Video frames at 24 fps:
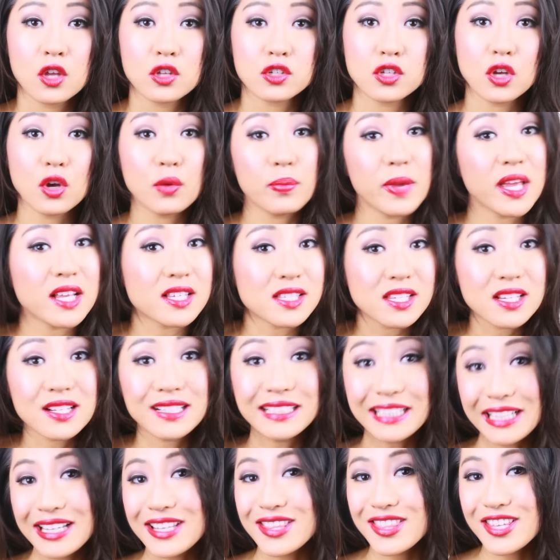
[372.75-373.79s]
So
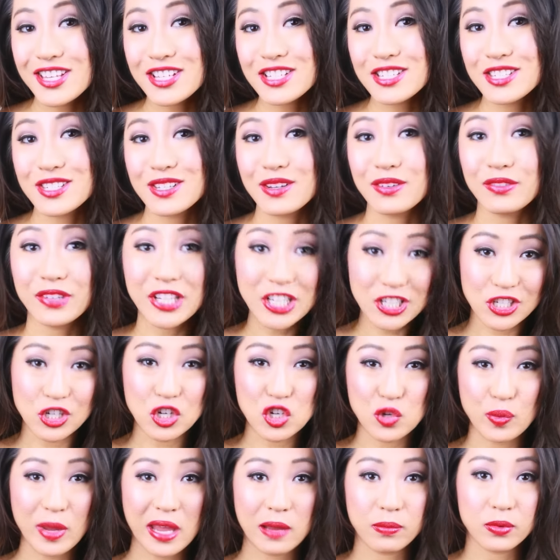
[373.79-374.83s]
basically, this
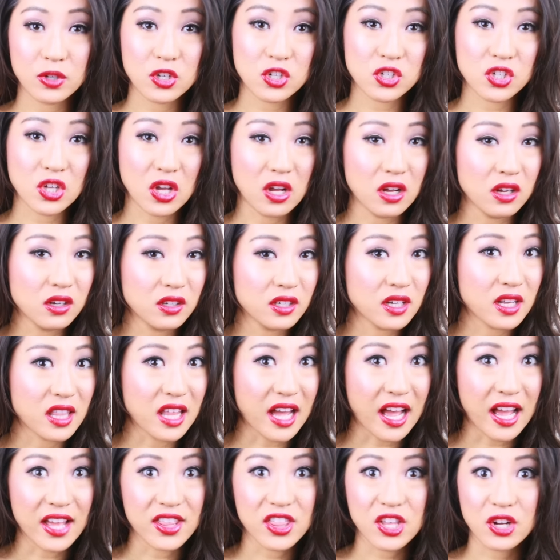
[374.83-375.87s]
research paper showed
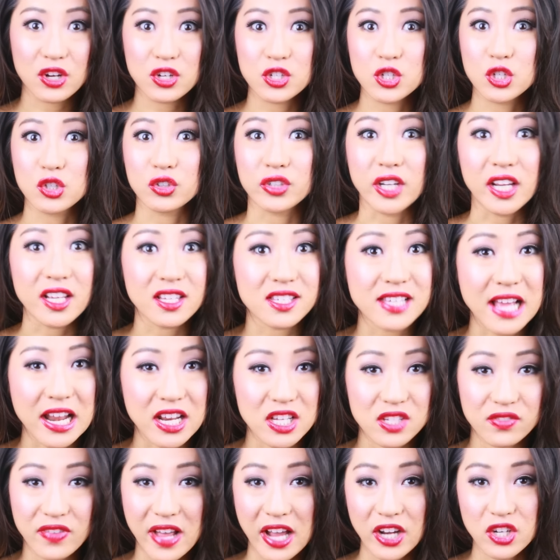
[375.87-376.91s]
that there is great
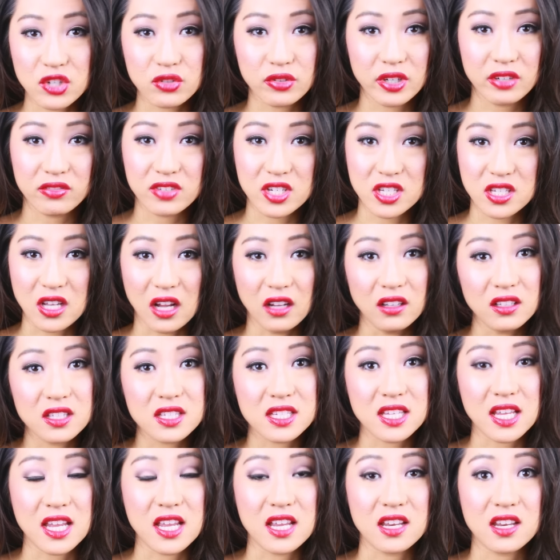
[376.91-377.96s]
satisfactory results
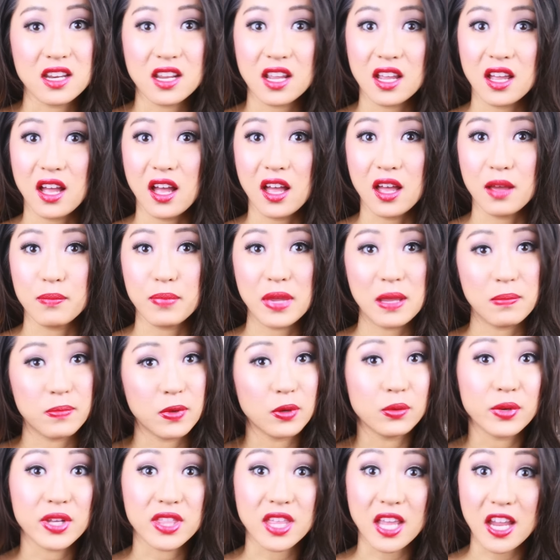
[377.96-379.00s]
in um,
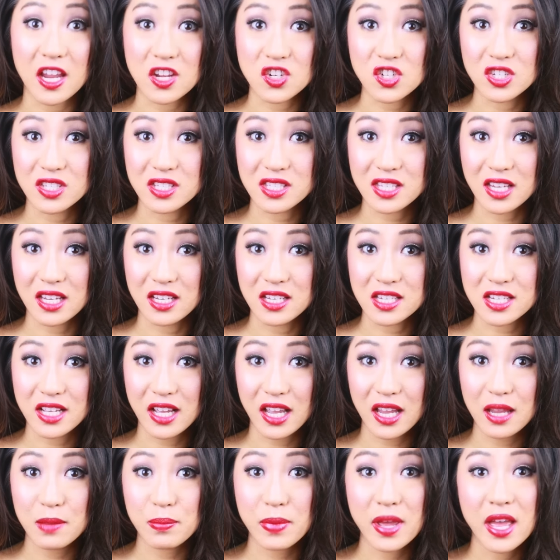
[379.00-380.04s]
people with Asian skin
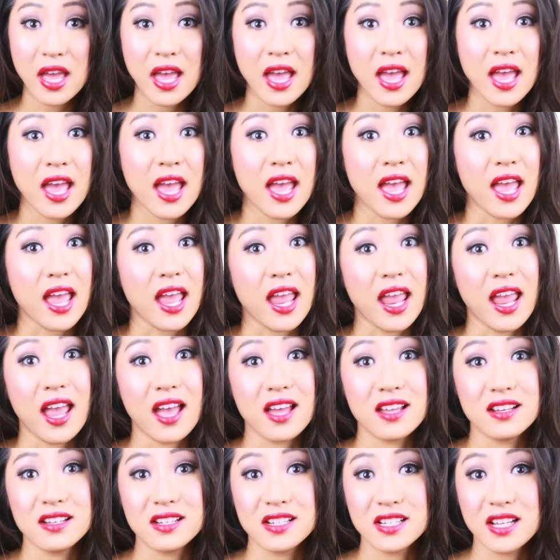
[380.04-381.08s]
type,
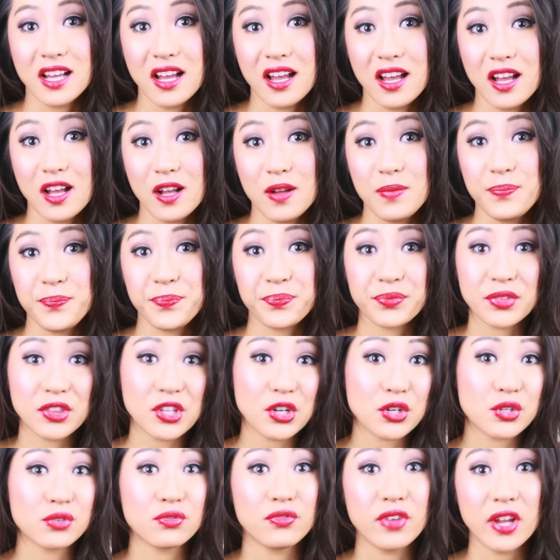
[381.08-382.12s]
and um,
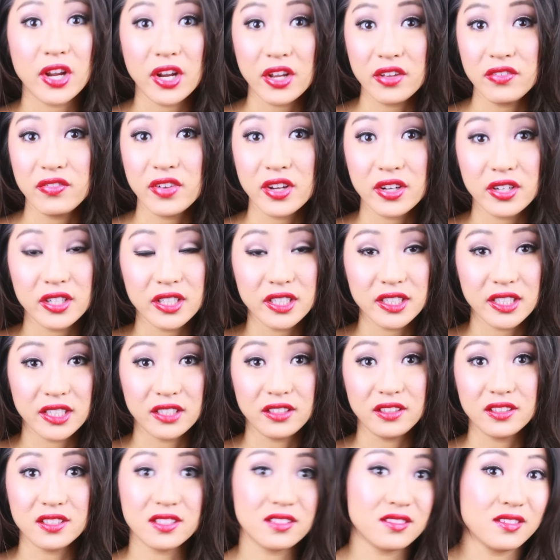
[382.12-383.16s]
there's very, very
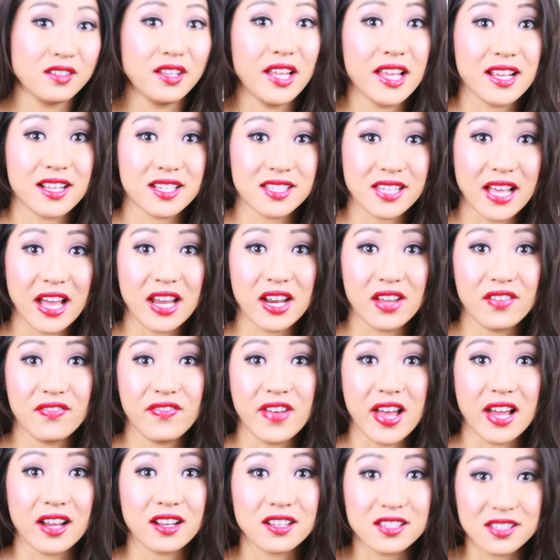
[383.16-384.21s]
little like side
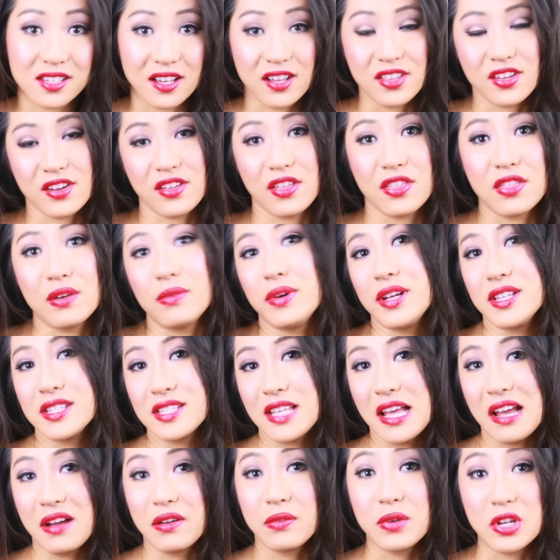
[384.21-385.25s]
effects other than the ones
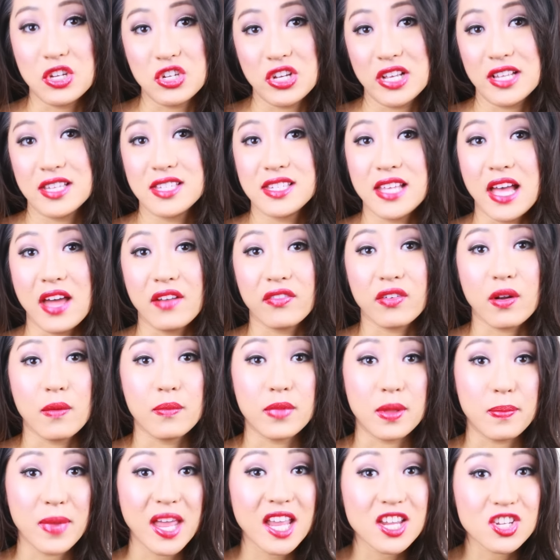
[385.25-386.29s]
that we just said
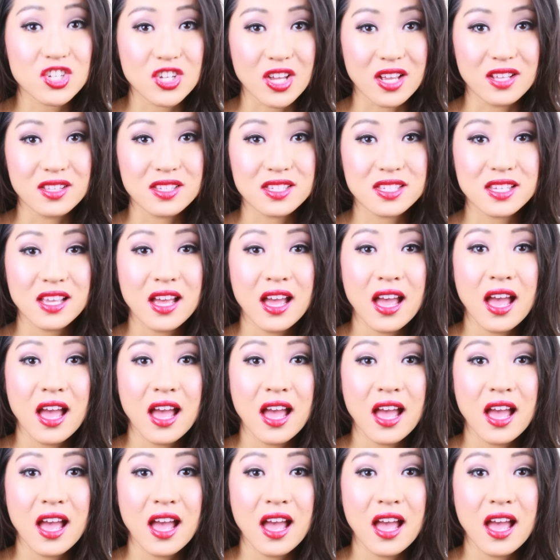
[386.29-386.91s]
from the patients.